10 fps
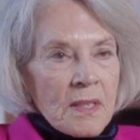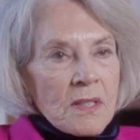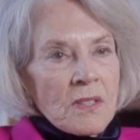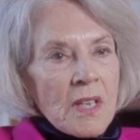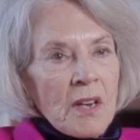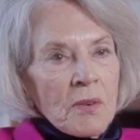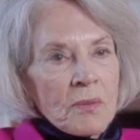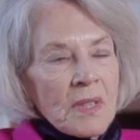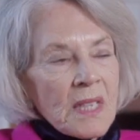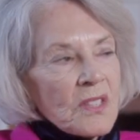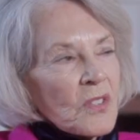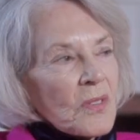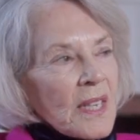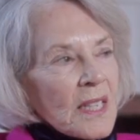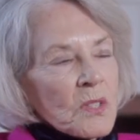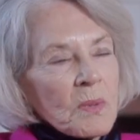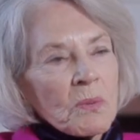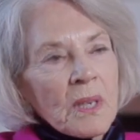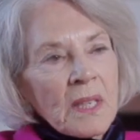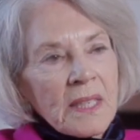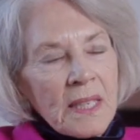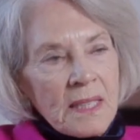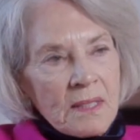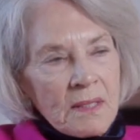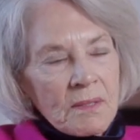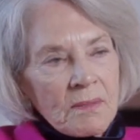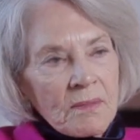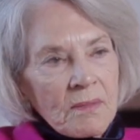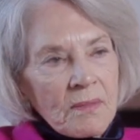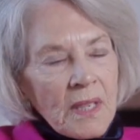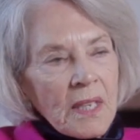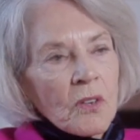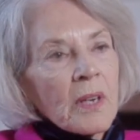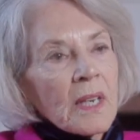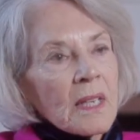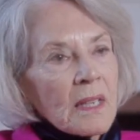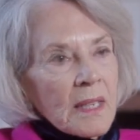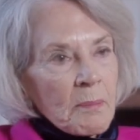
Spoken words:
So these are things we really need to think critically